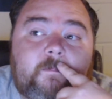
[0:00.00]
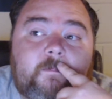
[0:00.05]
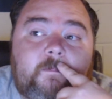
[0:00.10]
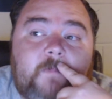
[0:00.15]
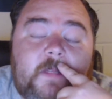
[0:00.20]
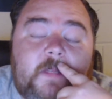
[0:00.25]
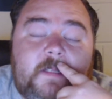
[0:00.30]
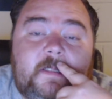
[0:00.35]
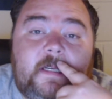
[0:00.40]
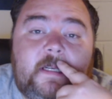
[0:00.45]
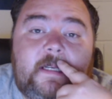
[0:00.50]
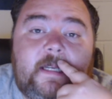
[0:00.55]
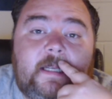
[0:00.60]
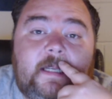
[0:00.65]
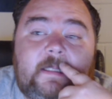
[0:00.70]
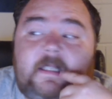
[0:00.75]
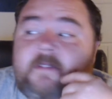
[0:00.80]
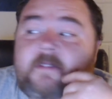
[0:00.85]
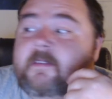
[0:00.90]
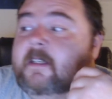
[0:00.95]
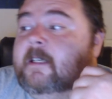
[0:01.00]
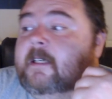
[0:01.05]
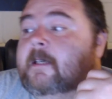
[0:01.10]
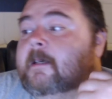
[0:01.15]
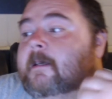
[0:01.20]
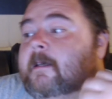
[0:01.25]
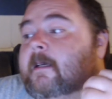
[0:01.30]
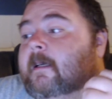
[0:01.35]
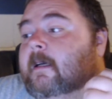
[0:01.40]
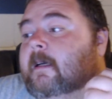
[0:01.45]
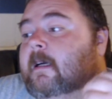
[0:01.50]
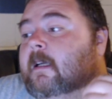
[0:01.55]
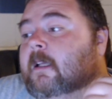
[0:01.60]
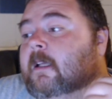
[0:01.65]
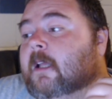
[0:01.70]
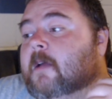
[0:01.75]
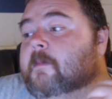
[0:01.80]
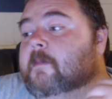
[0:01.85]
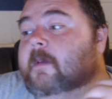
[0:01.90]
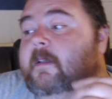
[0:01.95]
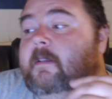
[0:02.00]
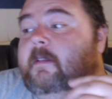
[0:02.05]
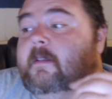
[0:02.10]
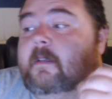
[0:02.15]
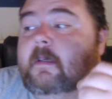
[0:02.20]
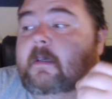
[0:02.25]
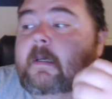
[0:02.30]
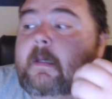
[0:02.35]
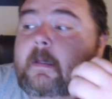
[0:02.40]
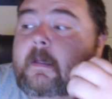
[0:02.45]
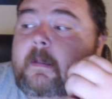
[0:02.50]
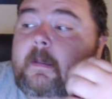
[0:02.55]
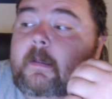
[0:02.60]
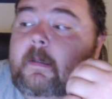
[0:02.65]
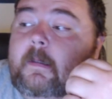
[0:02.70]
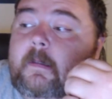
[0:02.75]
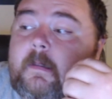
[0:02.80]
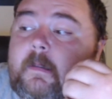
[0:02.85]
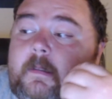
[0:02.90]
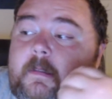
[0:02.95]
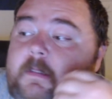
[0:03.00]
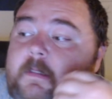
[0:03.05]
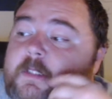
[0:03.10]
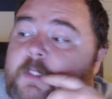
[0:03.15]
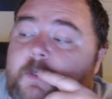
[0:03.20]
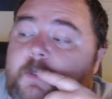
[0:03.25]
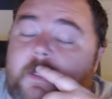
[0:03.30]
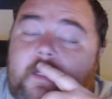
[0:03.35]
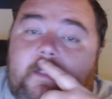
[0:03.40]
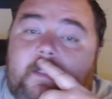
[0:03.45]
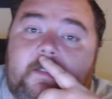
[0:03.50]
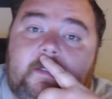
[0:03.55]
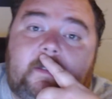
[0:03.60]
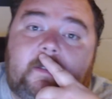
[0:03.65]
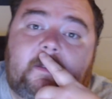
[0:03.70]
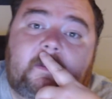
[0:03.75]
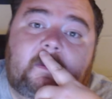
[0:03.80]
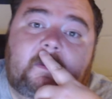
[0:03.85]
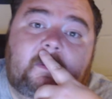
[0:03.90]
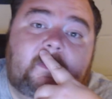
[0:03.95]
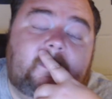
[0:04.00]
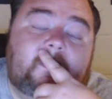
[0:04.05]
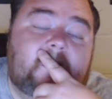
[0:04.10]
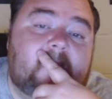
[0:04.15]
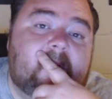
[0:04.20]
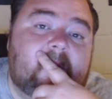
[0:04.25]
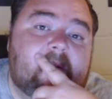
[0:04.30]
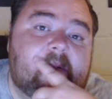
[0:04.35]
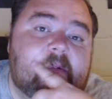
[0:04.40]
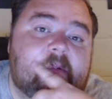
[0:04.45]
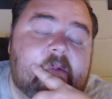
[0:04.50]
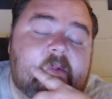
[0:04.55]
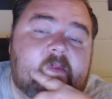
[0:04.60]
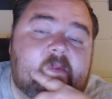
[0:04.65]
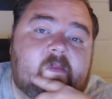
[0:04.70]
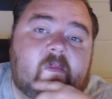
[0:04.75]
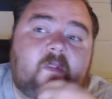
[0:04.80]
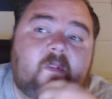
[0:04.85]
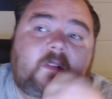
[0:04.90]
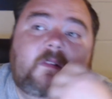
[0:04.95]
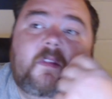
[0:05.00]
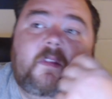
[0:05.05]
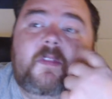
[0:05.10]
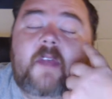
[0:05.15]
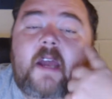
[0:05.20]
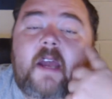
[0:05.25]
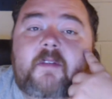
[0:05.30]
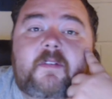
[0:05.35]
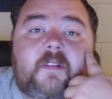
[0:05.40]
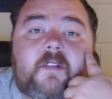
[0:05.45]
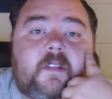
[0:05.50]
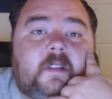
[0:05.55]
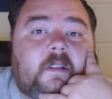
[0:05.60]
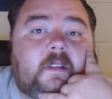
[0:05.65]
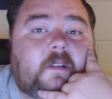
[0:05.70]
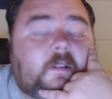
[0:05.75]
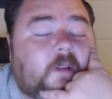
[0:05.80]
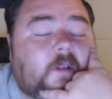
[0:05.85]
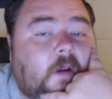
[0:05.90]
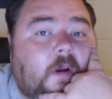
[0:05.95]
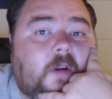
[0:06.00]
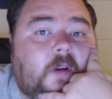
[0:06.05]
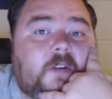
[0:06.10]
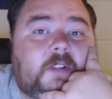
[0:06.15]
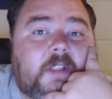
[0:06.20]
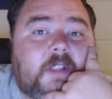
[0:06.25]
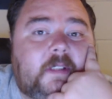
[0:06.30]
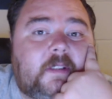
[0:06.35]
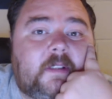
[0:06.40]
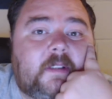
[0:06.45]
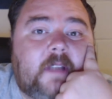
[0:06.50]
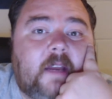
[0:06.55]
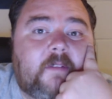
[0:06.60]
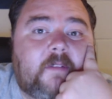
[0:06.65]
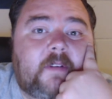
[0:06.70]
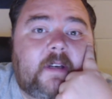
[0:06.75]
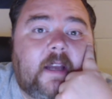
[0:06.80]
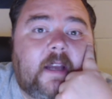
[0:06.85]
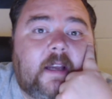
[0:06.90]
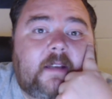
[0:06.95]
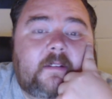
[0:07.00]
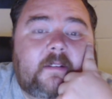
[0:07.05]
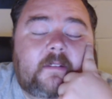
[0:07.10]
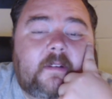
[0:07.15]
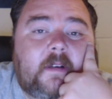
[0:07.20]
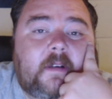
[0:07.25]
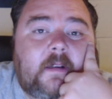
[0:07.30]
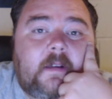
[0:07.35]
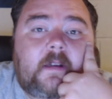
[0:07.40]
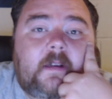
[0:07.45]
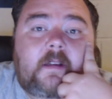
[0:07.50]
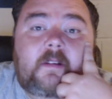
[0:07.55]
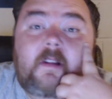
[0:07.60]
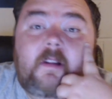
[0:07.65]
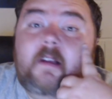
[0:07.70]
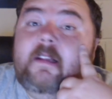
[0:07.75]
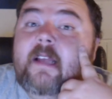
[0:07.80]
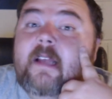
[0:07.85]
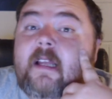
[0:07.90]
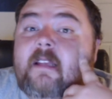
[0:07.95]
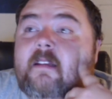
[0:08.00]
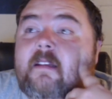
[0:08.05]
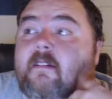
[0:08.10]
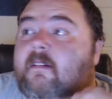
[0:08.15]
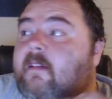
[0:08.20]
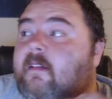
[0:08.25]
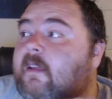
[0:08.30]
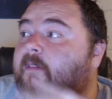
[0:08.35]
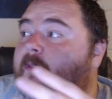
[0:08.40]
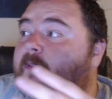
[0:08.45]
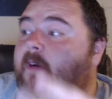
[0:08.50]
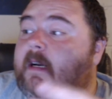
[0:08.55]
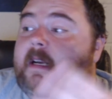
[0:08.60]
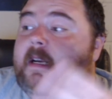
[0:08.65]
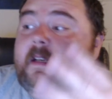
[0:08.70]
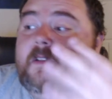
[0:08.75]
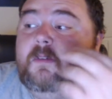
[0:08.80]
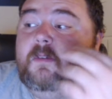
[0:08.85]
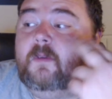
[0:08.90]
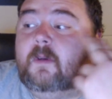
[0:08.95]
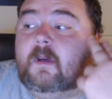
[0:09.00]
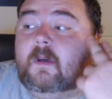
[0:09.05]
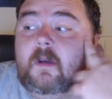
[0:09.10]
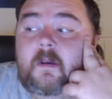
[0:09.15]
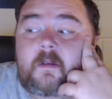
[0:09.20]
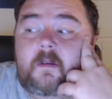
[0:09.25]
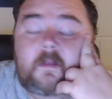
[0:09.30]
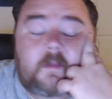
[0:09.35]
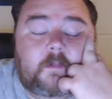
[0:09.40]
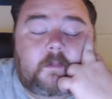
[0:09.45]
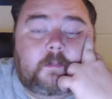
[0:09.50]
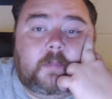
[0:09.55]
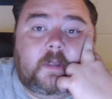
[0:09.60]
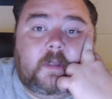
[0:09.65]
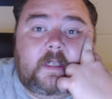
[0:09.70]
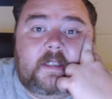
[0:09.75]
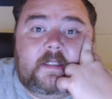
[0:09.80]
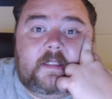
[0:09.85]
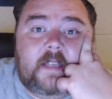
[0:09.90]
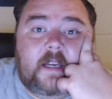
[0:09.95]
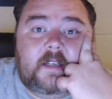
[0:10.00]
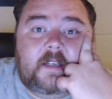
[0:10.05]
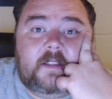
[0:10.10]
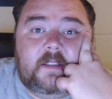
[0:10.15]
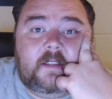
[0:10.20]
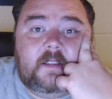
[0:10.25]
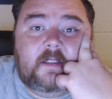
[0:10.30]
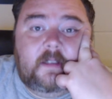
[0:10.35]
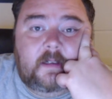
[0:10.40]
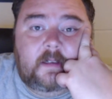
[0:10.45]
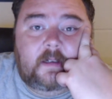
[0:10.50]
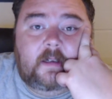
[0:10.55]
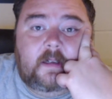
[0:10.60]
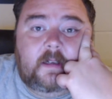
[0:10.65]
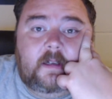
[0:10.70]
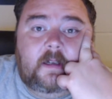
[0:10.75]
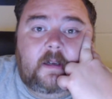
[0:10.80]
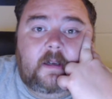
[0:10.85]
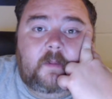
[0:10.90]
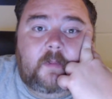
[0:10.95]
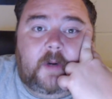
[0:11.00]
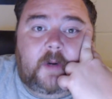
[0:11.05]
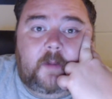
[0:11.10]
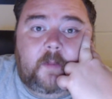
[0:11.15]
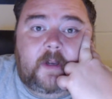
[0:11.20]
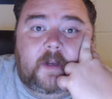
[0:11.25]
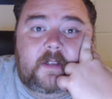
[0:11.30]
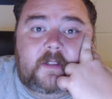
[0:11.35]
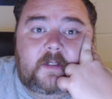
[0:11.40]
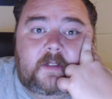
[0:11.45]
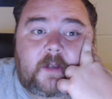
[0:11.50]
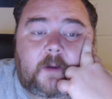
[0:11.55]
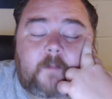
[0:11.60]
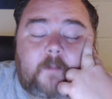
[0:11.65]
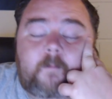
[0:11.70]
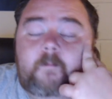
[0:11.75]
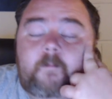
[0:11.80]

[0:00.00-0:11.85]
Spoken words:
city I live in Columbus. There's shootings and thefts and all shits every night. Luckily, I live right next to a police station. Pretty much, so.